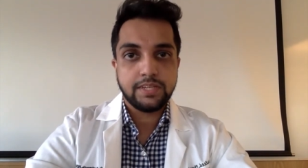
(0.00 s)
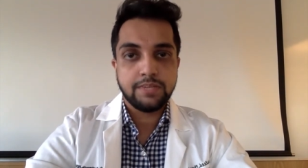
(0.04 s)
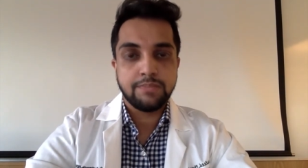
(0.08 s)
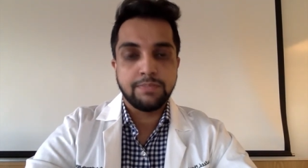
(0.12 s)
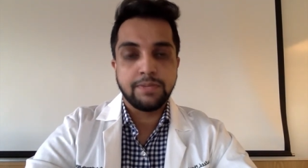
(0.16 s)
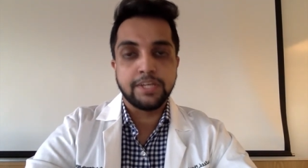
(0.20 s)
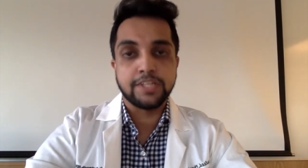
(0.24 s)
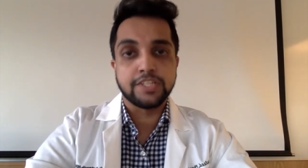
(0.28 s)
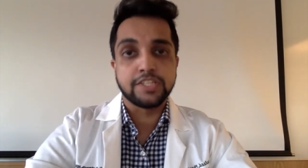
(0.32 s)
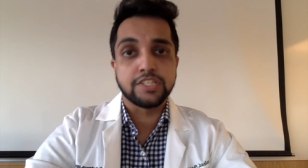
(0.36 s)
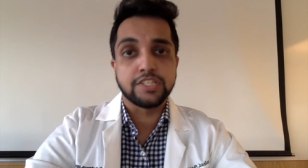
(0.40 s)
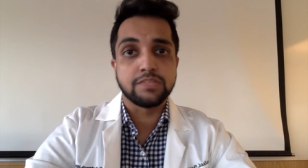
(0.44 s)

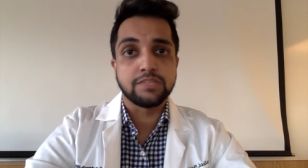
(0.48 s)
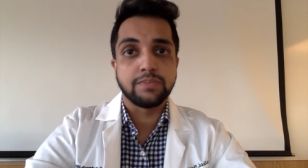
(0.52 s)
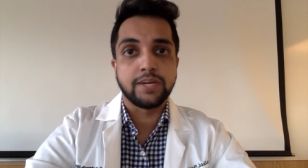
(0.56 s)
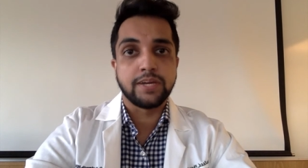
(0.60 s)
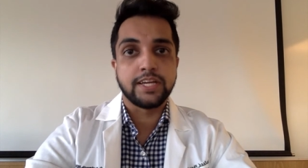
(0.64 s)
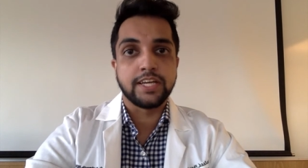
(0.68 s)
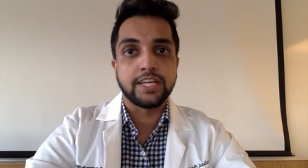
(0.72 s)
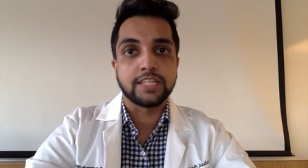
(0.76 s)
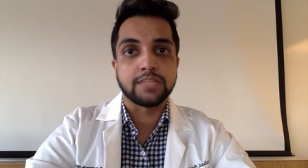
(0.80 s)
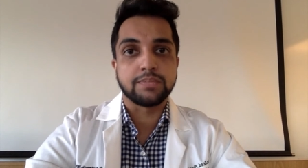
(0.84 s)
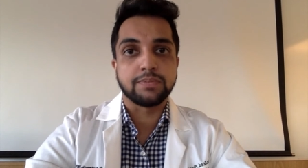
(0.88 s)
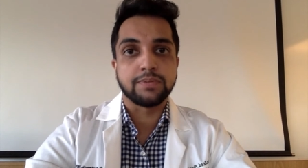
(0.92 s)
Patients
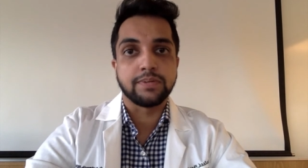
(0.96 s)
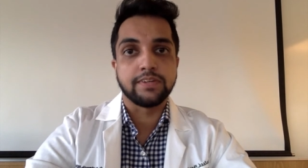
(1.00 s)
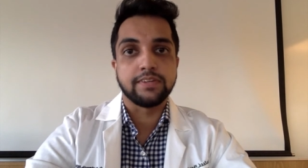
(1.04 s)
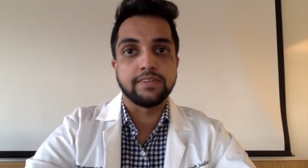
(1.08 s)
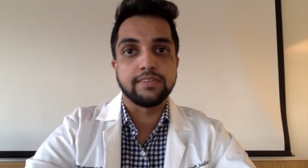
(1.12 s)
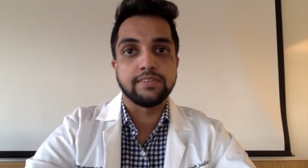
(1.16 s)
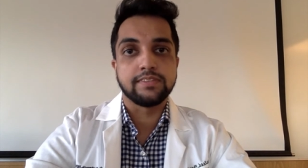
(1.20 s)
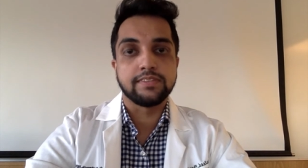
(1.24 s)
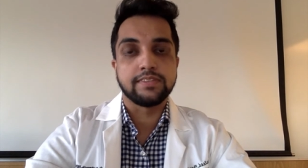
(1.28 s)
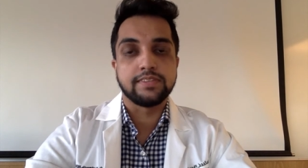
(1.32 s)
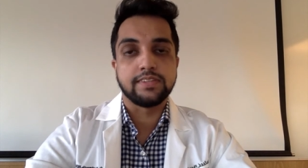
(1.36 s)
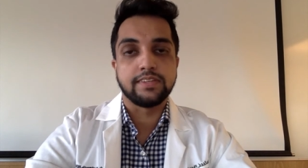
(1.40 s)
might
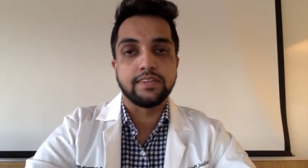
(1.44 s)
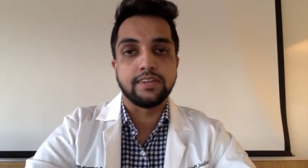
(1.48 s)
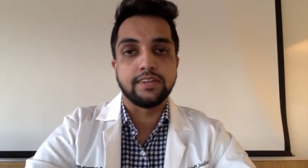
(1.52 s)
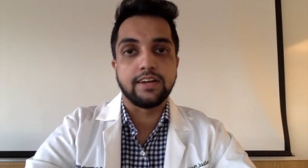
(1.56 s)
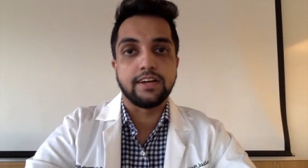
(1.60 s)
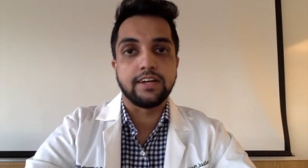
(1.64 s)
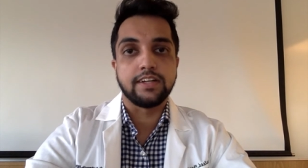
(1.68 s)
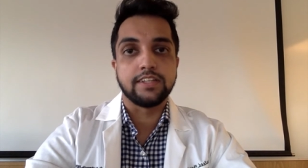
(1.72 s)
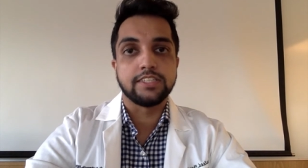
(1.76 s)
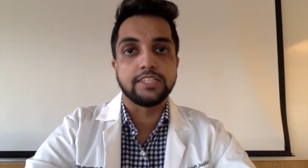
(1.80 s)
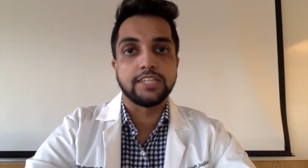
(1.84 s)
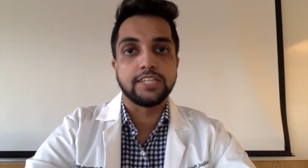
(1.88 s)
experience
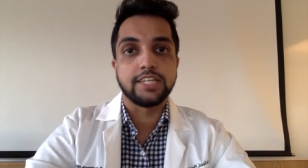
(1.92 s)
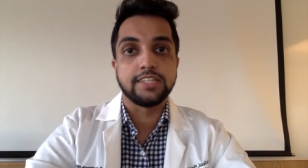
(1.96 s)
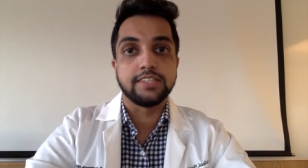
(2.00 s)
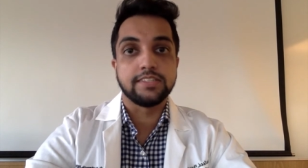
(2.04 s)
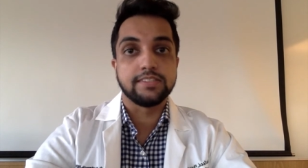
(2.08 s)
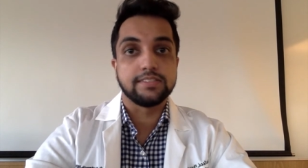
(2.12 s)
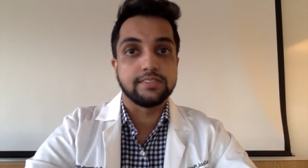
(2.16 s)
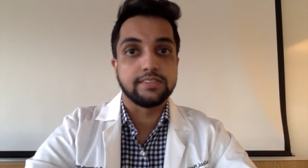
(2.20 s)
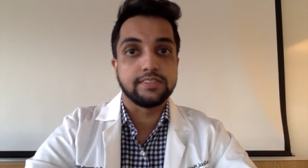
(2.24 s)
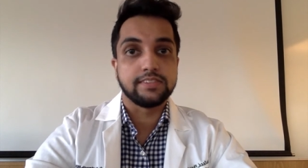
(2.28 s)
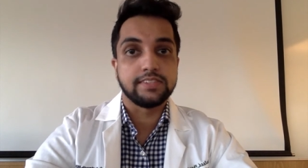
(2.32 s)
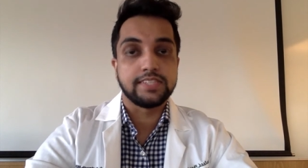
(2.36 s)

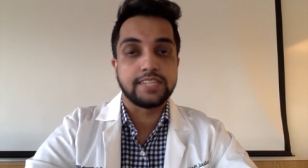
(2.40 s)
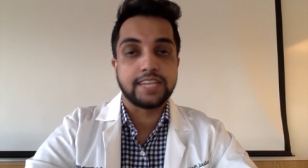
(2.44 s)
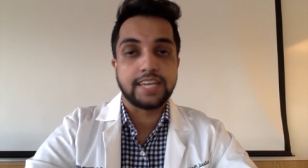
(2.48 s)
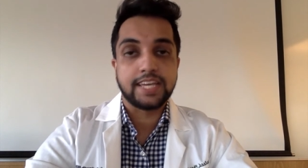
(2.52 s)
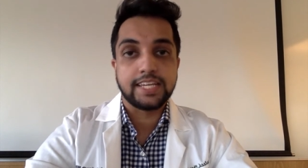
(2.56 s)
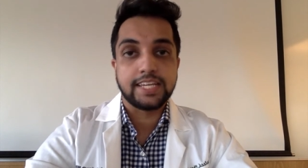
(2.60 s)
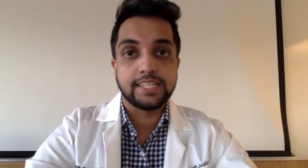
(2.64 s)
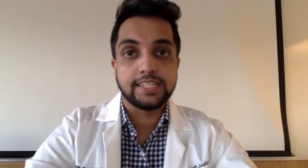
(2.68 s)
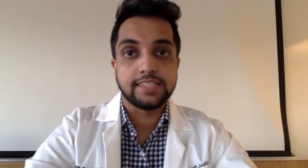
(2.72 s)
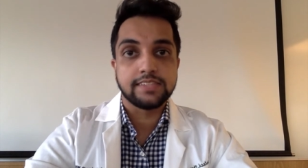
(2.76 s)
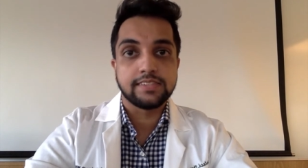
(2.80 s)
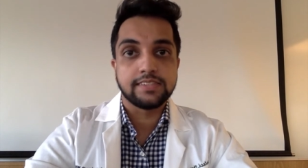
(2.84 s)
changes in
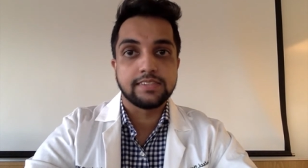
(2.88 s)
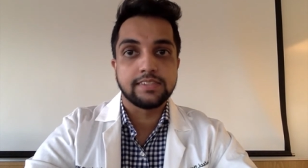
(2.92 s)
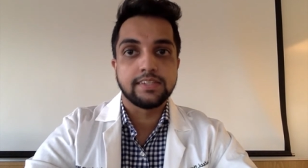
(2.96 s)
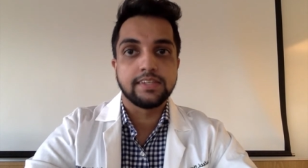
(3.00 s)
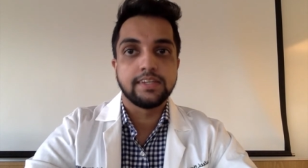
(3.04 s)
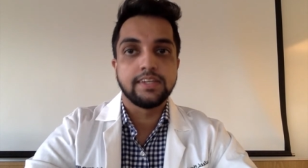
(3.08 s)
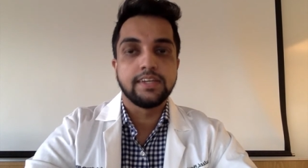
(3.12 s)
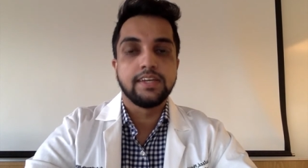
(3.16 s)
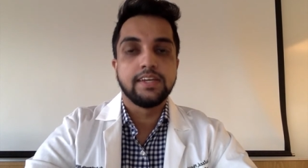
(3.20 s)
taste.